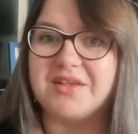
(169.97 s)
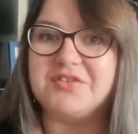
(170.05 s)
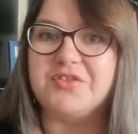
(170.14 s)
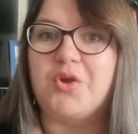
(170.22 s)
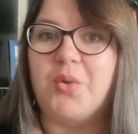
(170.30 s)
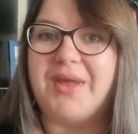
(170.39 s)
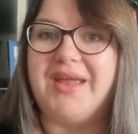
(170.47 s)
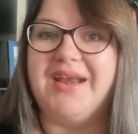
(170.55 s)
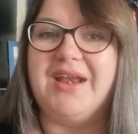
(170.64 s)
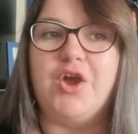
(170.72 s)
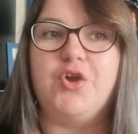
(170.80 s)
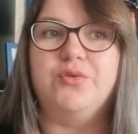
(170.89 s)
the
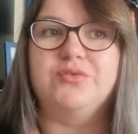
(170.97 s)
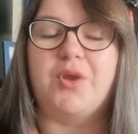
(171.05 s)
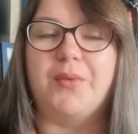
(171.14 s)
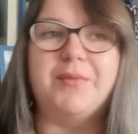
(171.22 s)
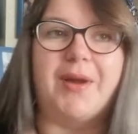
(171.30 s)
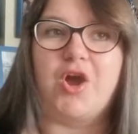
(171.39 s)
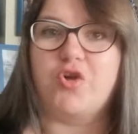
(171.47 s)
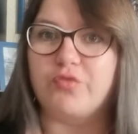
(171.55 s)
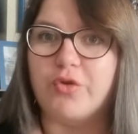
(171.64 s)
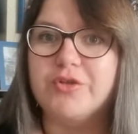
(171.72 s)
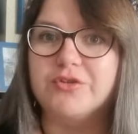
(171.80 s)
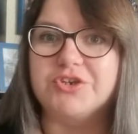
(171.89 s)
Queen who's going about her
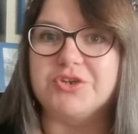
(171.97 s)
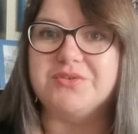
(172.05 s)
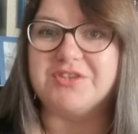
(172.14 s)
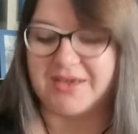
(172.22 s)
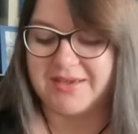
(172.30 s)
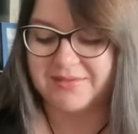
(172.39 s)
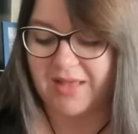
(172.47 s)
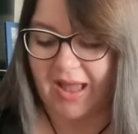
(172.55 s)
royal duties,